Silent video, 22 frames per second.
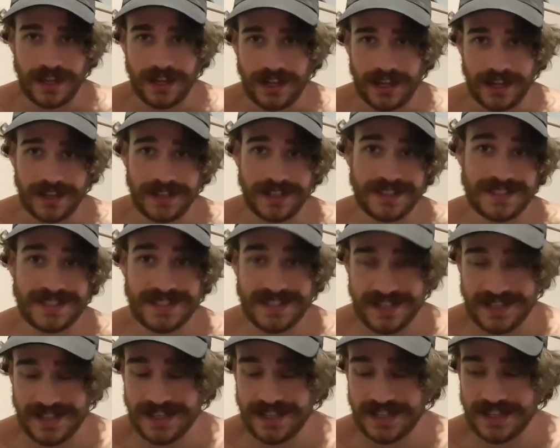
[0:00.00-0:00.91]
And
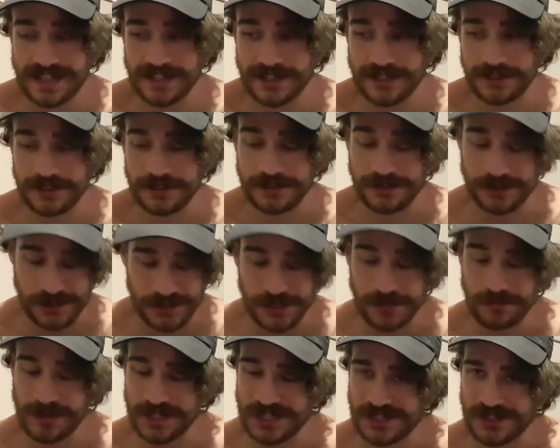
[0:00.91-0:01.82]
you
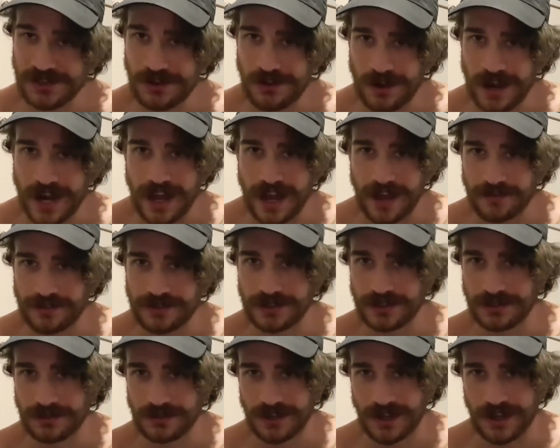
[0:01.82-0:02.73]
should be sore
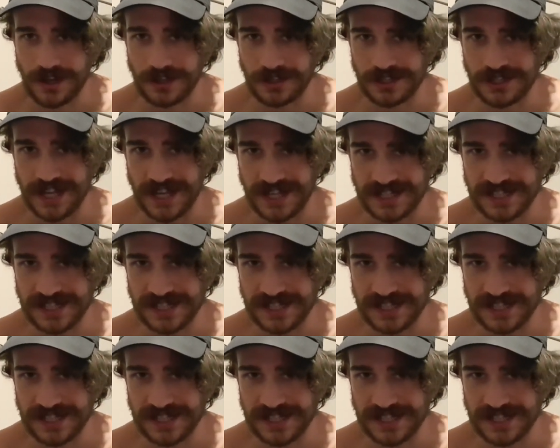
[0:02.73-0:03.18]
after doing all this